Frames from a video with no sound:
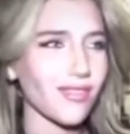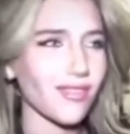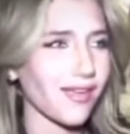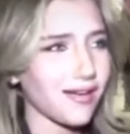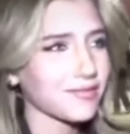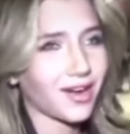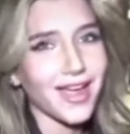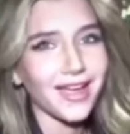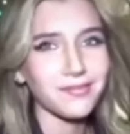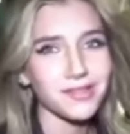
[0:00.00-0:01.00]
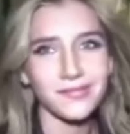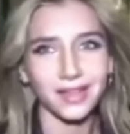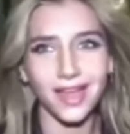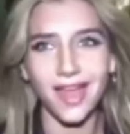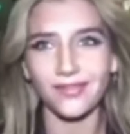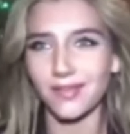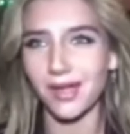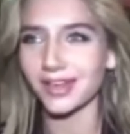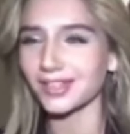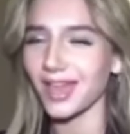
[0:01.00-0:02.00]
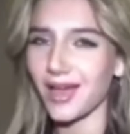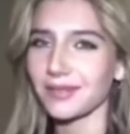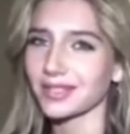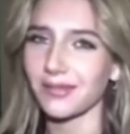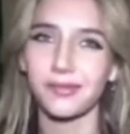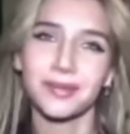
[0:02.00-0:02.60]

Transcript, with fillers: I'm great. I'm living my life. I'm actually the happiest I've ever been.